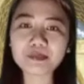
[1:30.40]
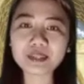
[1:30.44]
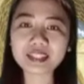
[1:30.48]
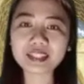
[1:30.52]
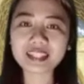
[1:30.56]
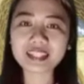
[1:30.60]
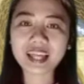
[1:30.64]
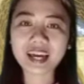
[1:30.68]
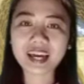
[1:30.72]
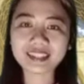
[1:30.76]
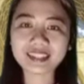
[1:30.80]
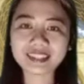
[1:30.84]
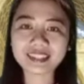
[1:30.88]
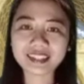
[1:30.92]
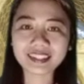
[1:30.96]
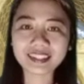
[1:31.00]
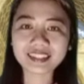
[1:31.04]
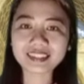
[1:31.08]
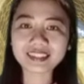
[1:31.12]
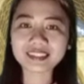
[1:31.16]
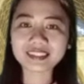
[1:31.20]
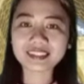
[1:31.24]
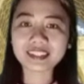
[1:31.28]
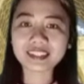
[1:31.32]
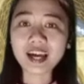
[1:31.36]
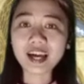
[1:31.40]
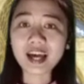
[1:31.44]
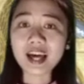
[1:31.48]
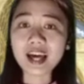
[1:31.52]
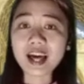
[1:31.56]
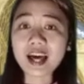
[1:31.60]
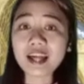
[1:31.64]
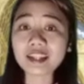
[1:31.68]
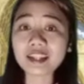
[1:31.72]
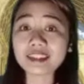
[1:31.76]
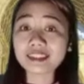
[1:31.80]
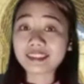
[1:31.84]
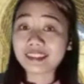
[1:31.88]
entitled
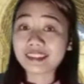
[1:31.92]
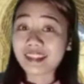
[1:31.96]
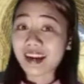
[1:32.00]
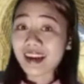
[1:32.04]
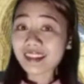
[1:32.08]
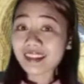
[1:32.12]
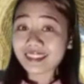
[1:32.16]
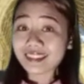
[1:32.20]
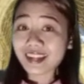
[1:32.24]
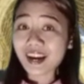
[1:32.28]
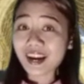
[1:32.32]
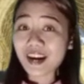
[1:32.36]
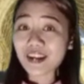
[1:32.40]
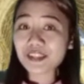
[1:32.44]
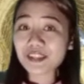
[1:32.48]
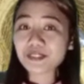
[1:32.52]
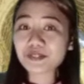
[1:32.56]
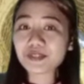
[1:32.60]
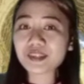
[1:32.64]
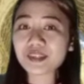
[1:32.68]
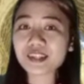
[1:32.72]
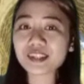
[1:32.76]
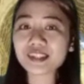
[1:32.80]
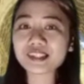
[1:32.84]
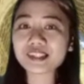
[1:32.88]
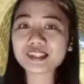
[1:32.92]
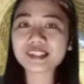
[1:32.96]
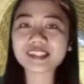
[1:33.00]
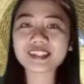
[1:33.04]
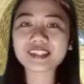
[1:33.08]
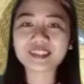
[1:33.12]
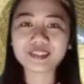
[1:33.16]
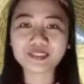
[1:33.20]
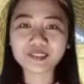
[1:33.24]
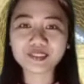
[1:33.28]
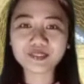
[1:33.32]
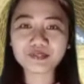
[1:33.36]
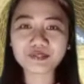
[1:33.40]
That Artworks
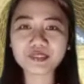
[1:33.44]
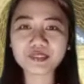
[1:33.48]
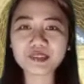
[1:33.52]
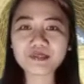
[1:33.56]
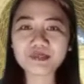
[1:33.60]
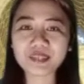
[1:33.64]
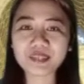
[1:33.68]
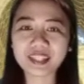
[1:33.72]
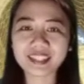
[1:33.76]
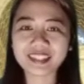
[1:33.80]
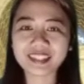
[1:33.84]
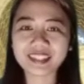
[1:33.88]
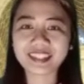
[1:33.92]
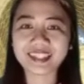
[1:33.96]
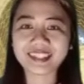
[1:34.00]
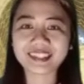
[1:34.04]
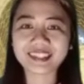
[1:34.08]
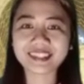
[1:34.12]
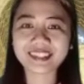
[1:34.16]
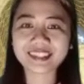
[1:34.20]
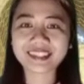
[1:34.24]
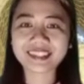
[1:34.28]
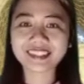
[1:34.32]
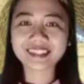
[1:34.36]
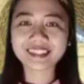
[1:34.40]
Look Familiar.